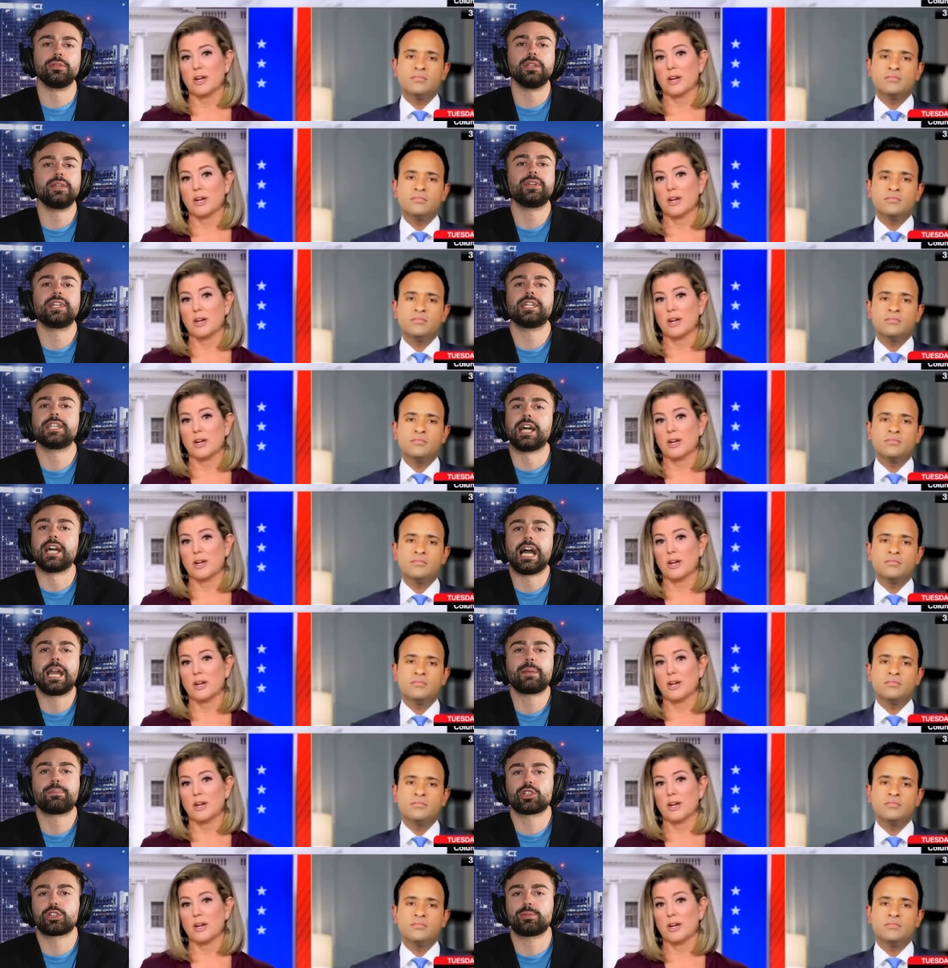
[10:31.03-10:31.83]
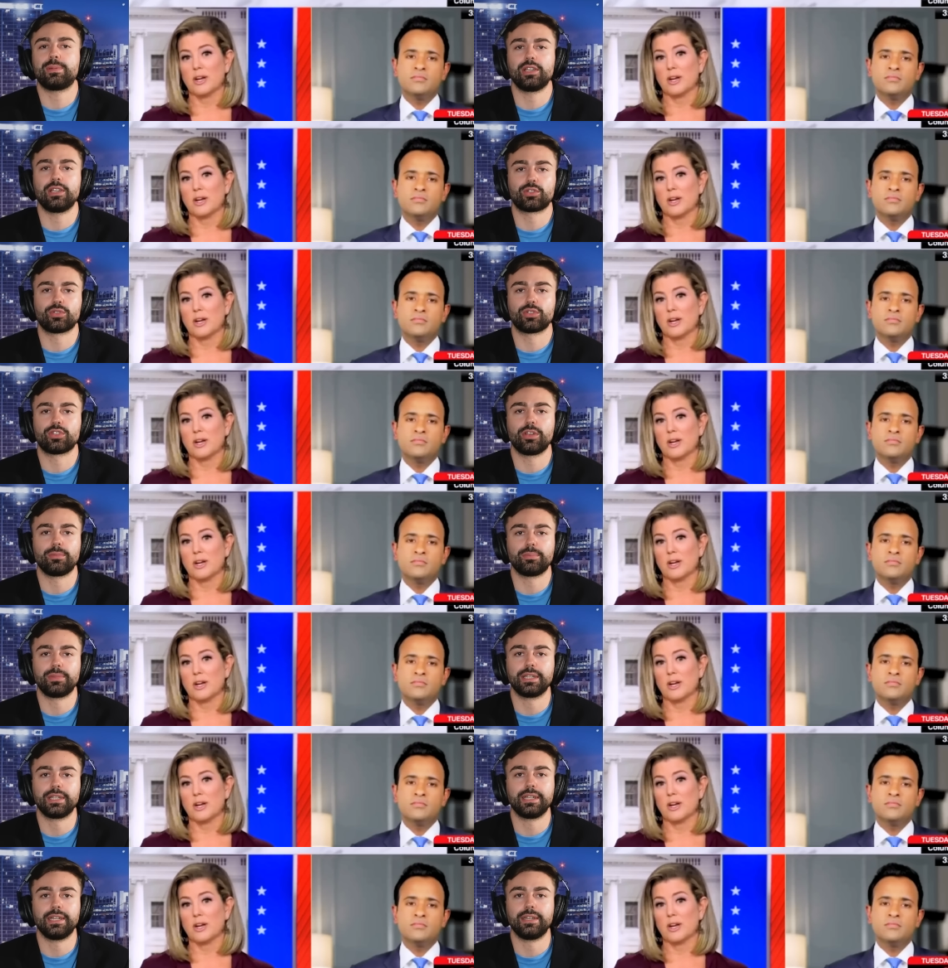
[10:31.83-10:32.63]
Speaker 1: living in the hyperspace or
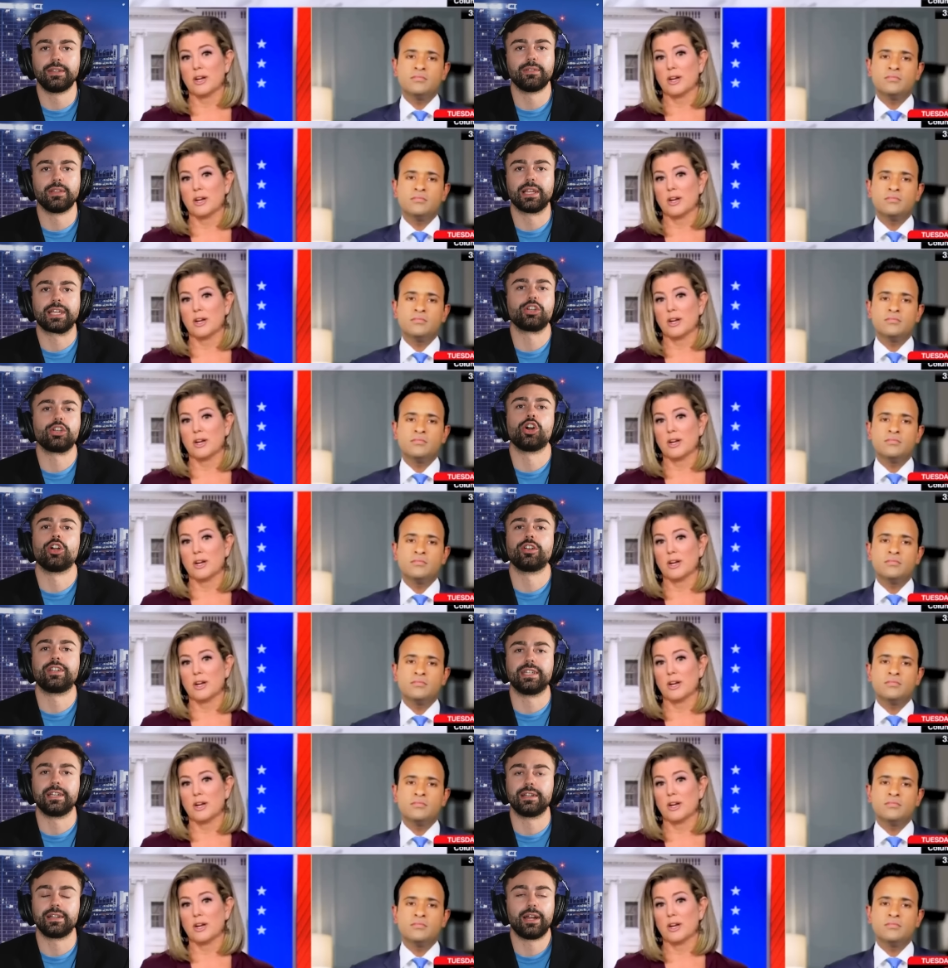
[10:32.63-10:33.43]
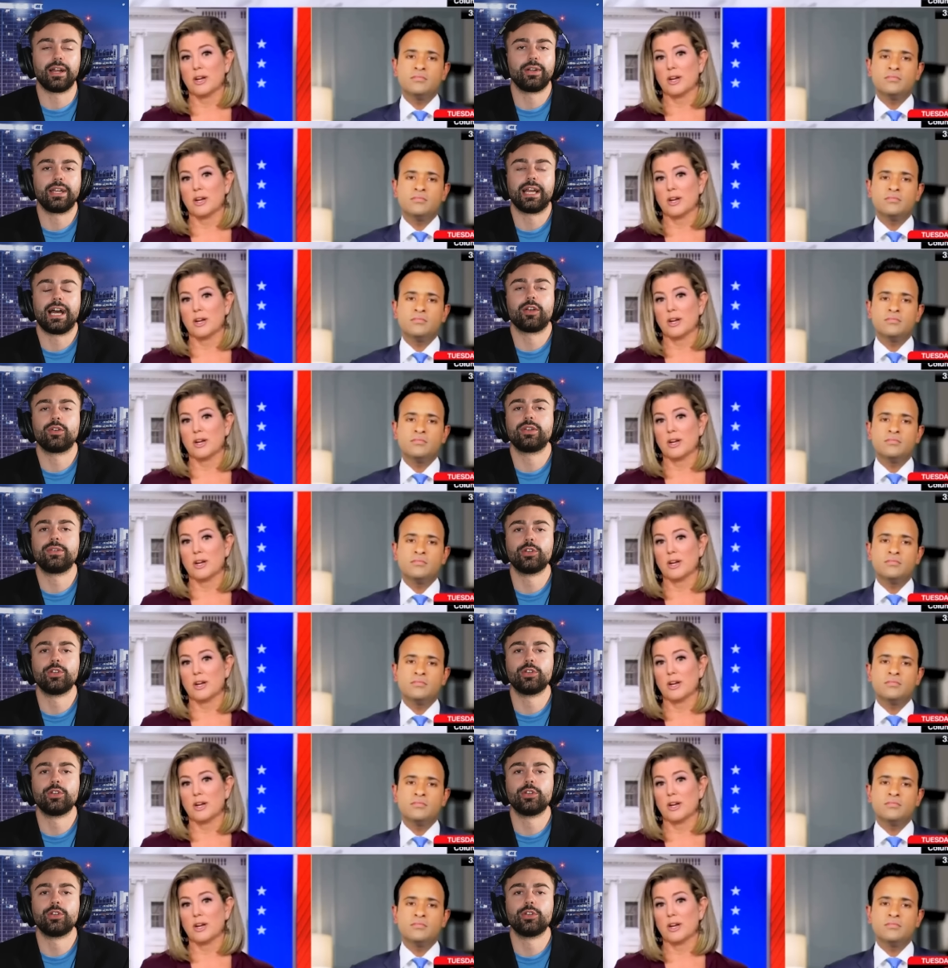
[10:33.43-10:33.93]
something, and like Narnia. I don't, I don't